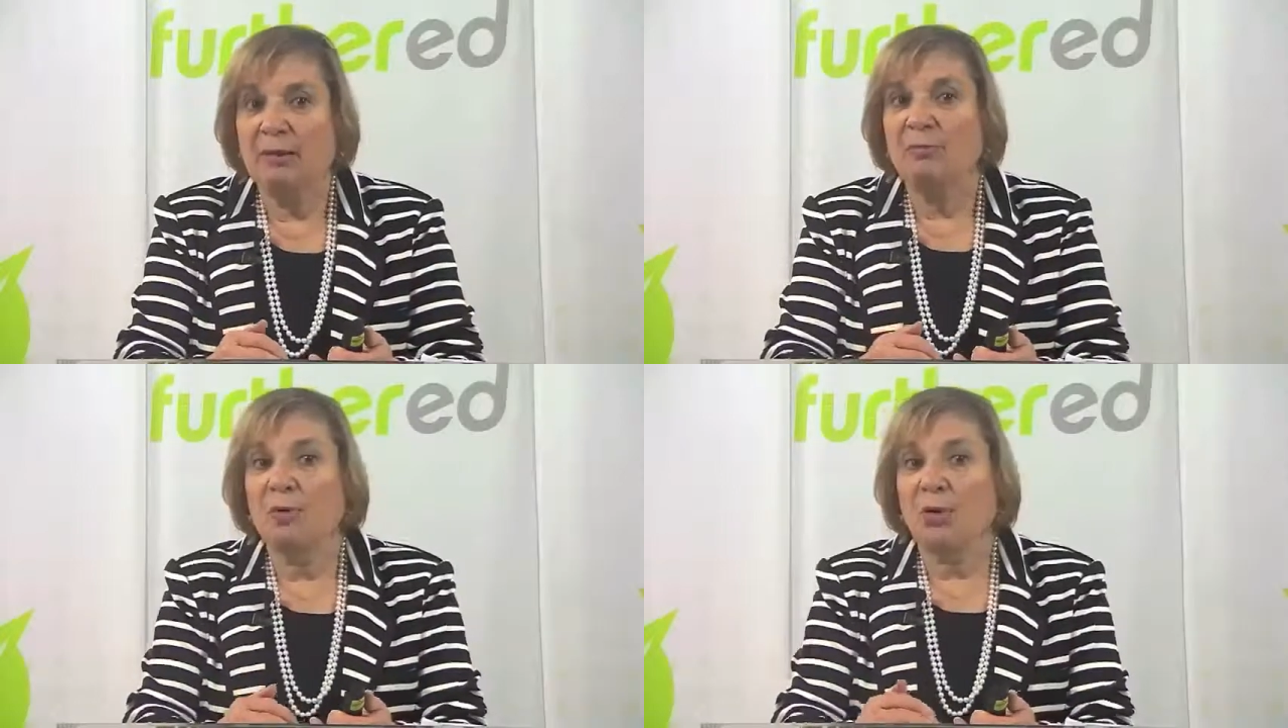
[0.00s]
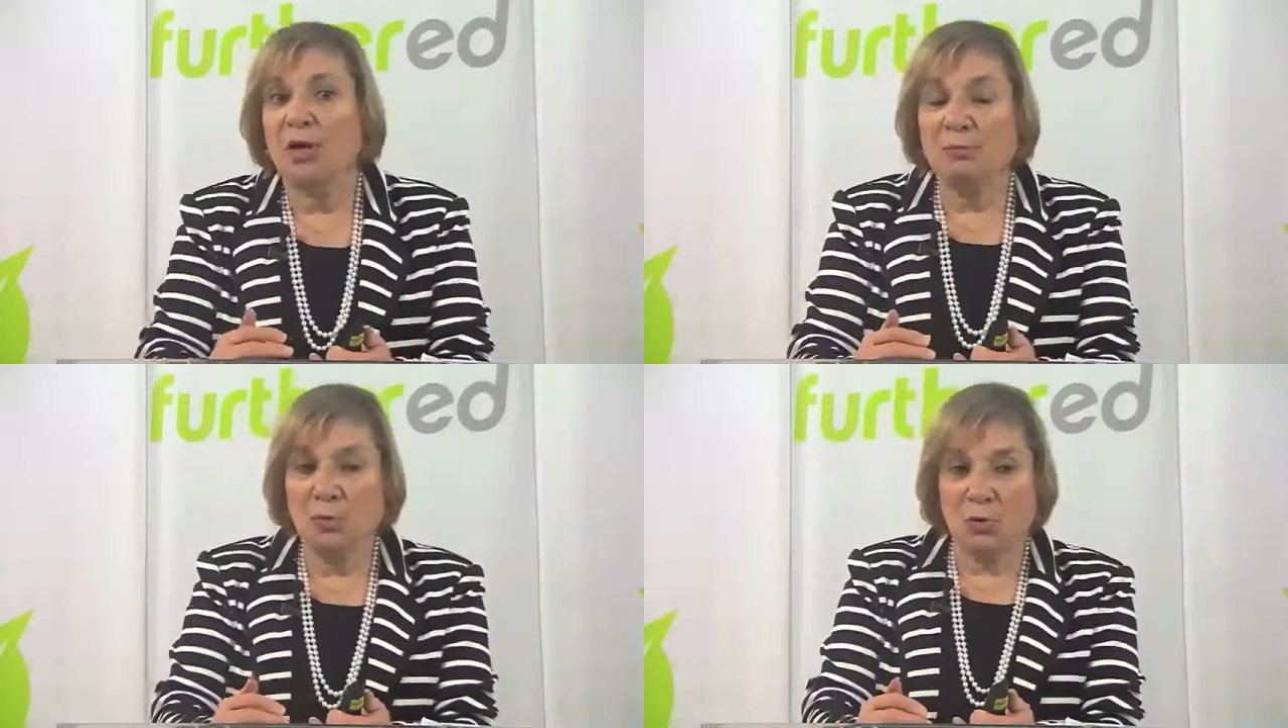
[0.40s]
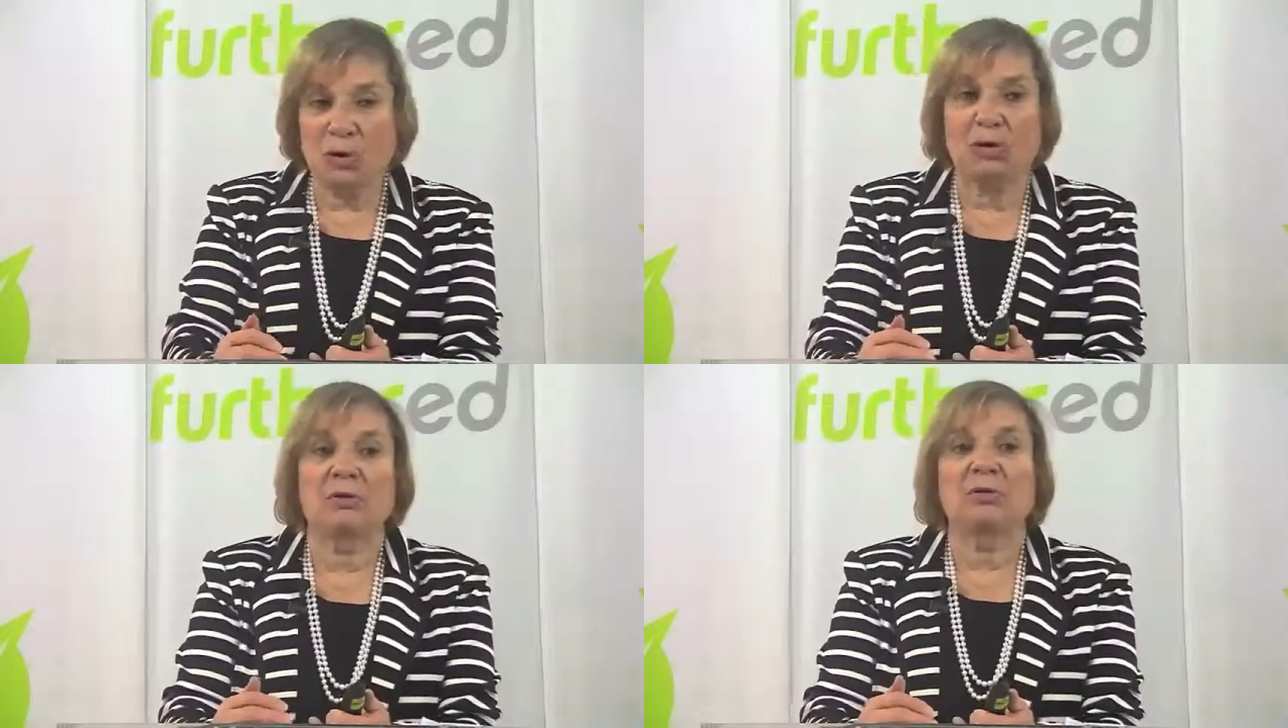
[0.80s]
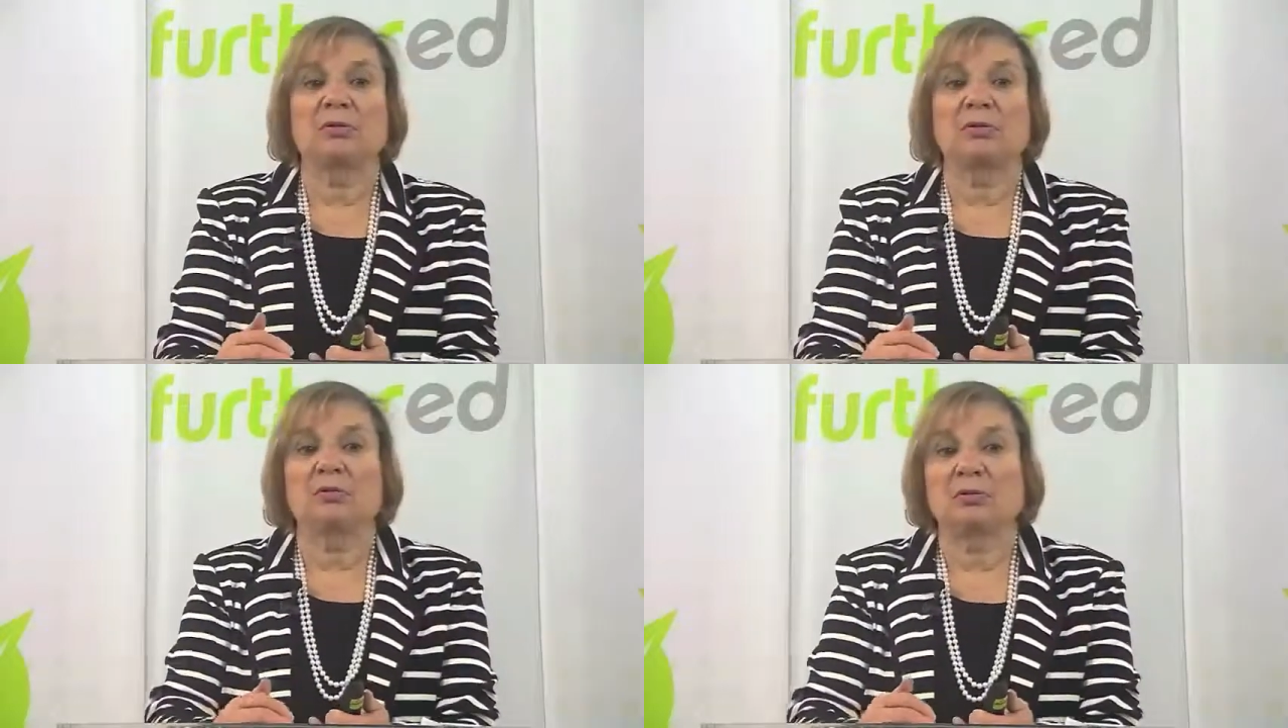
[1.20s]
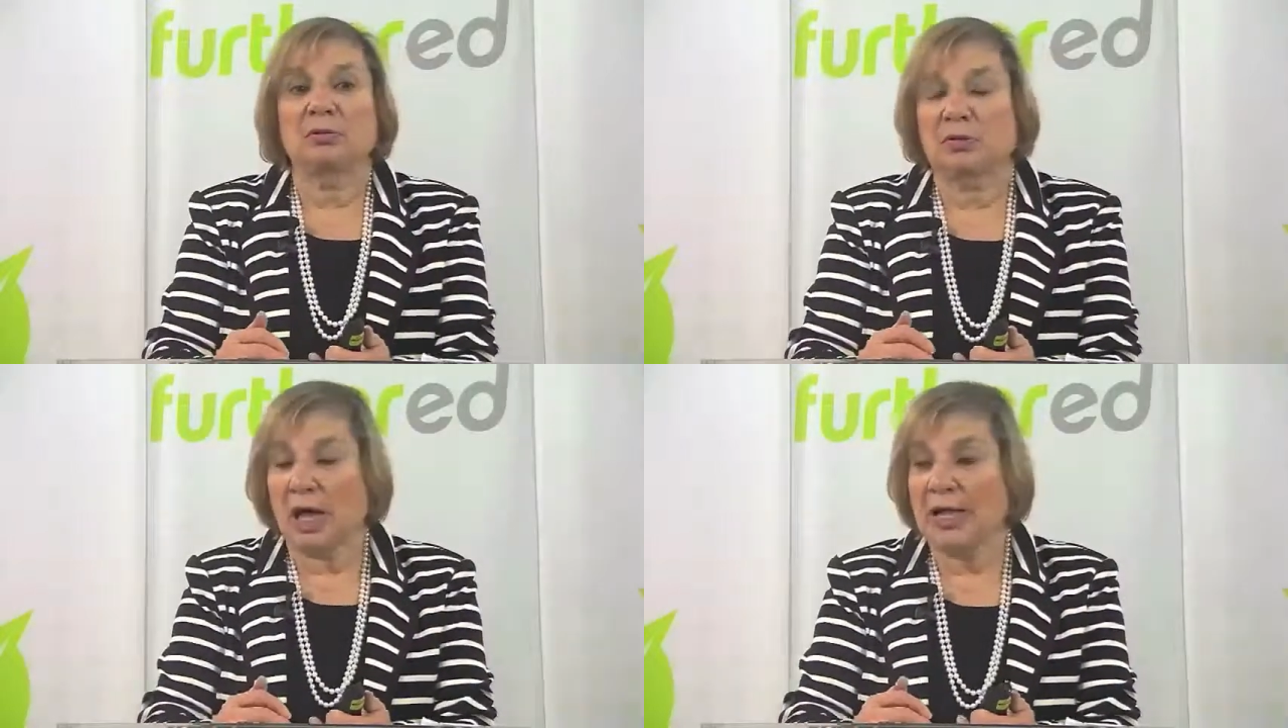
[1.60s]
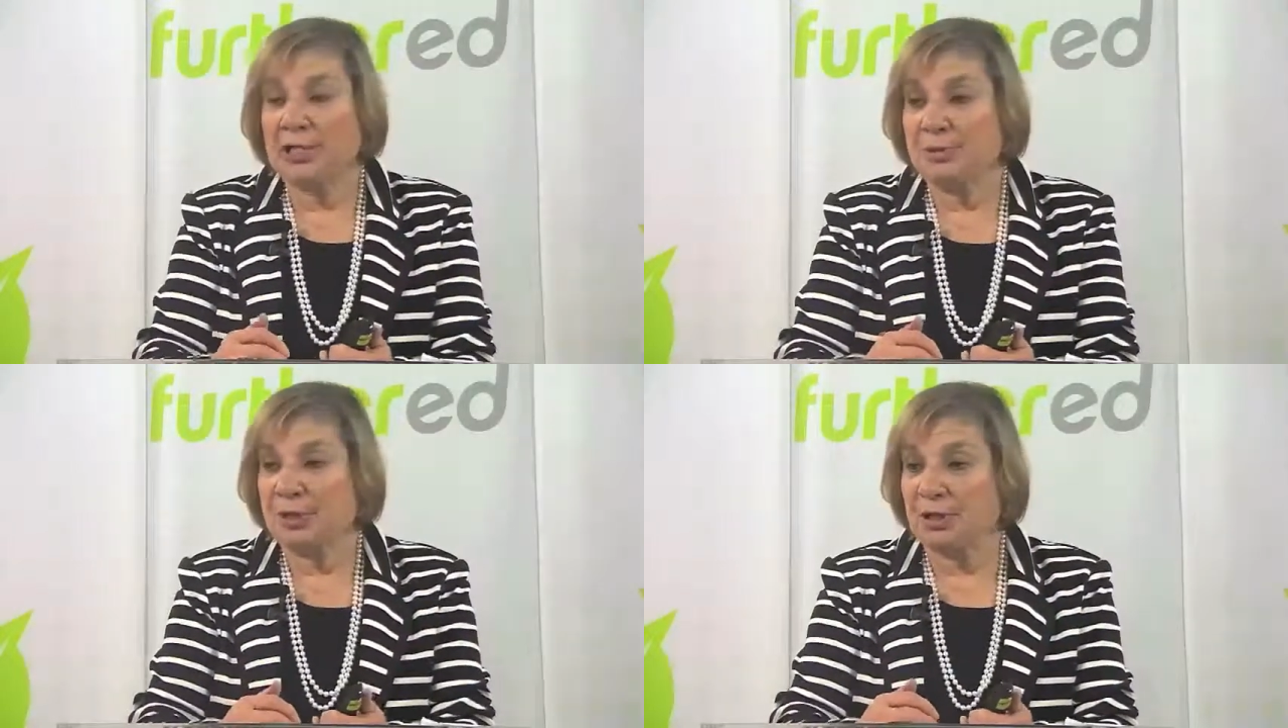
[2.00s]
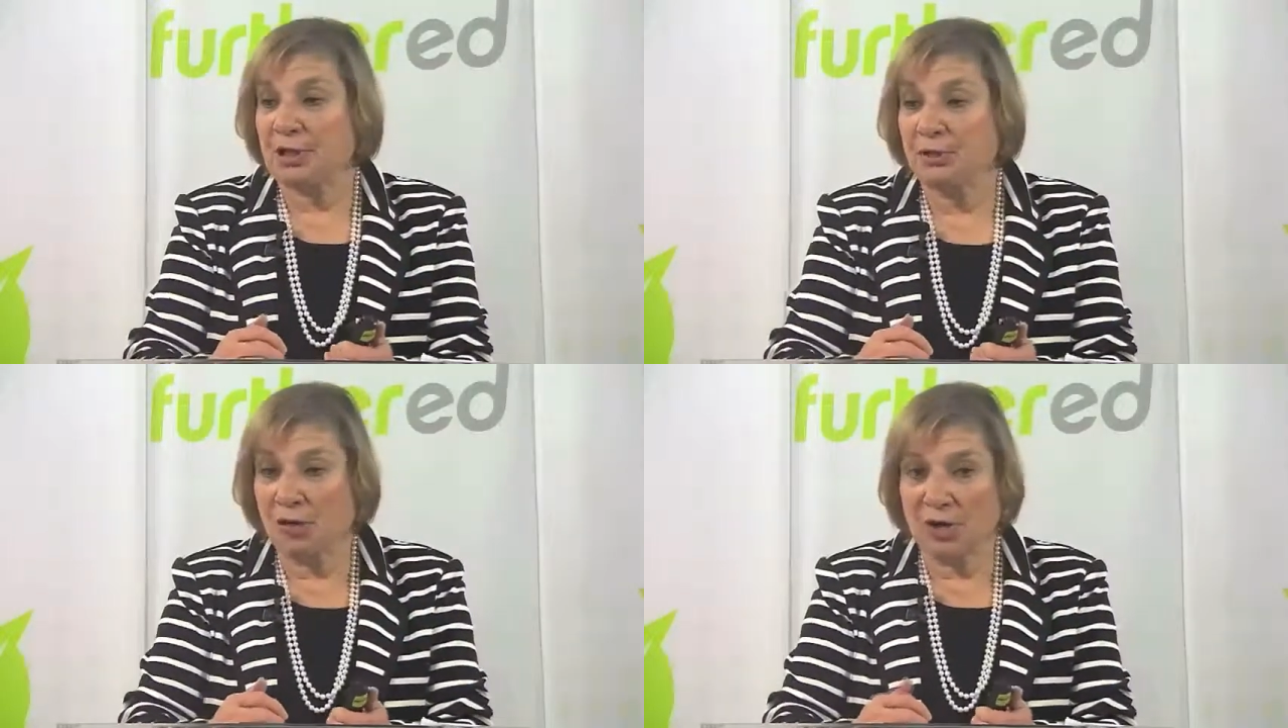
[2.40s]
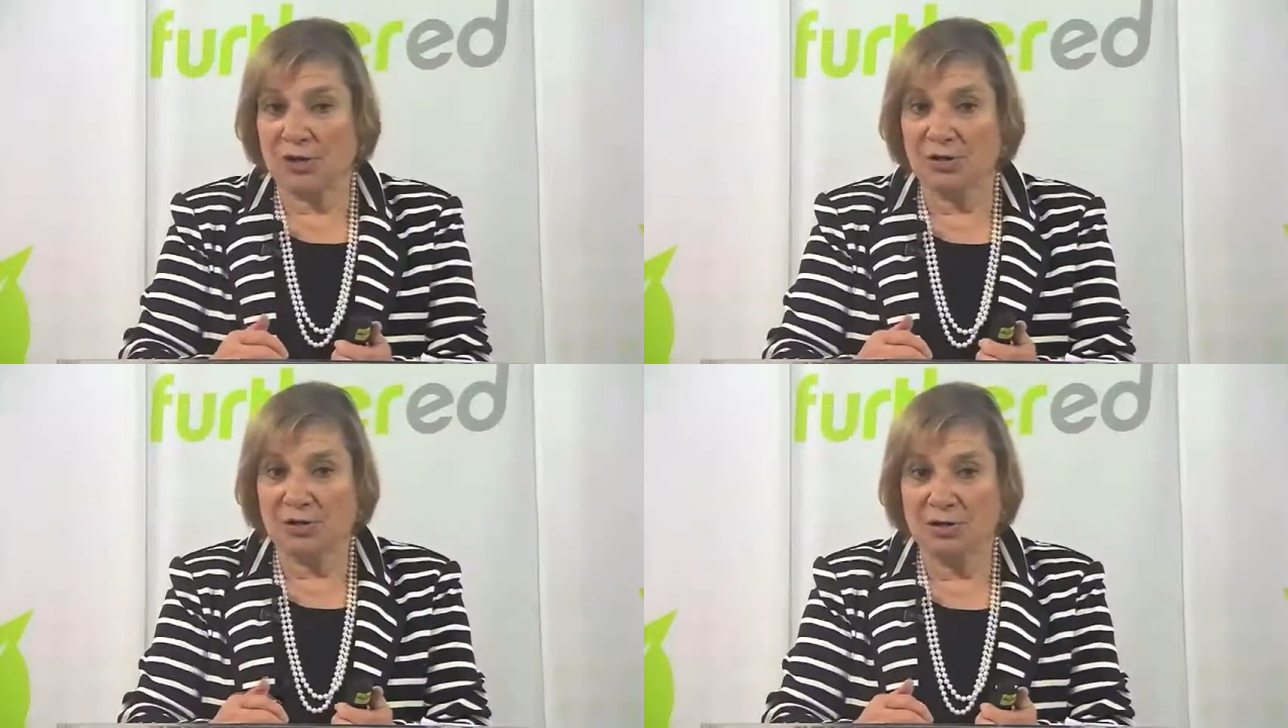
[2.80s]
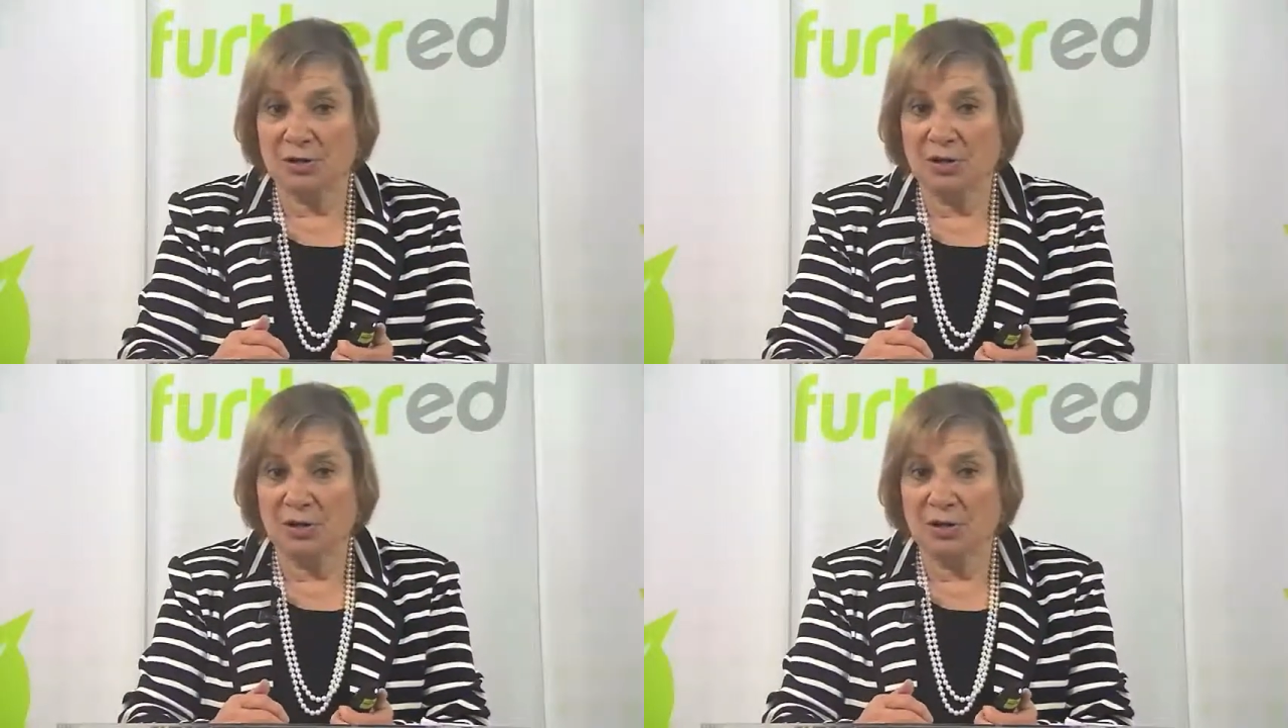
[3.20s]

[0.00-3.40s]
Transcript: More and more clients, particularly lawyers